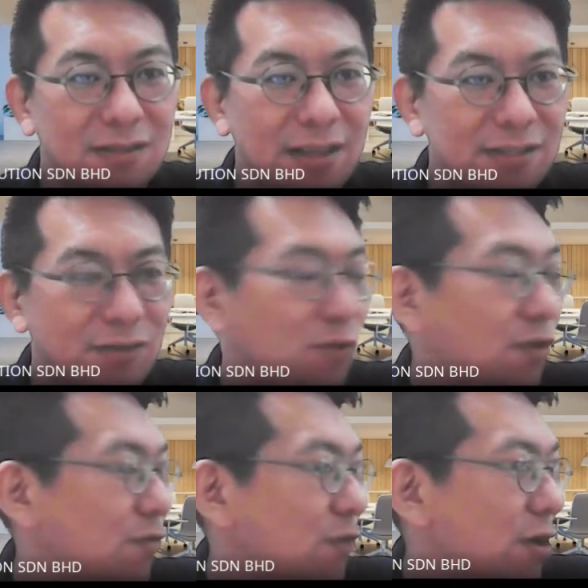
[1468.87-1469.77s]
There's a
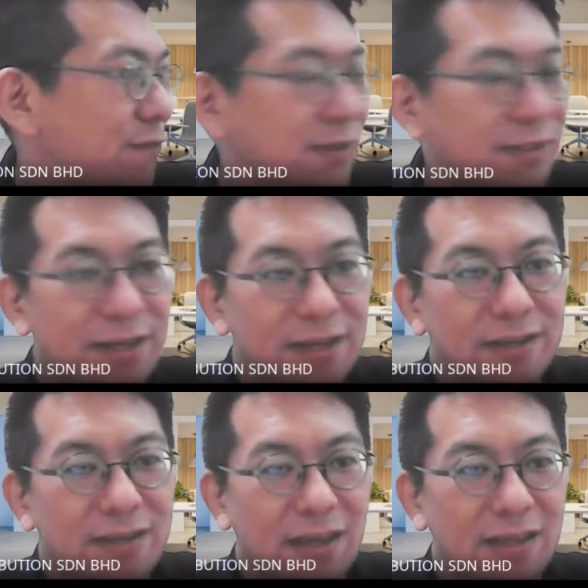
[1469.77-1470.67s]
reference
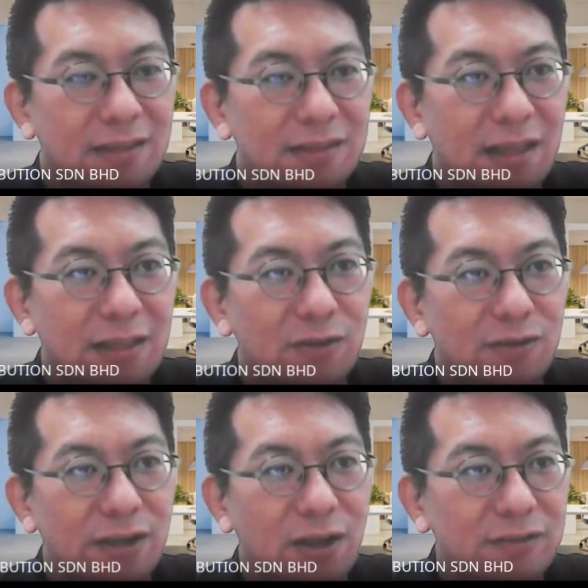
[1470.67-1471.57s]
here. Then
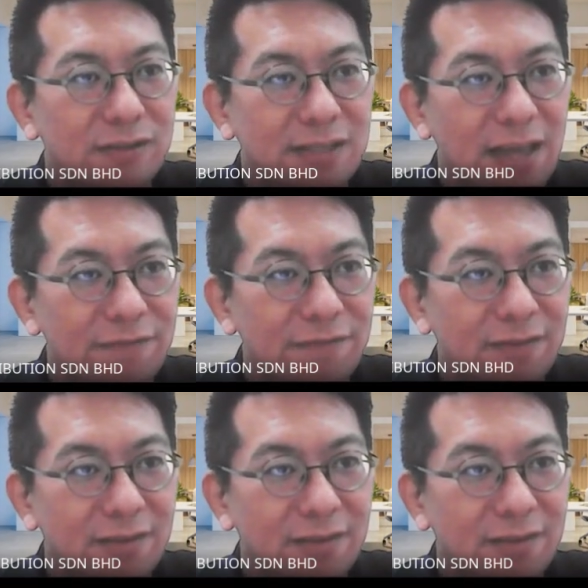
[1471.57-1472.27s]
you click on save.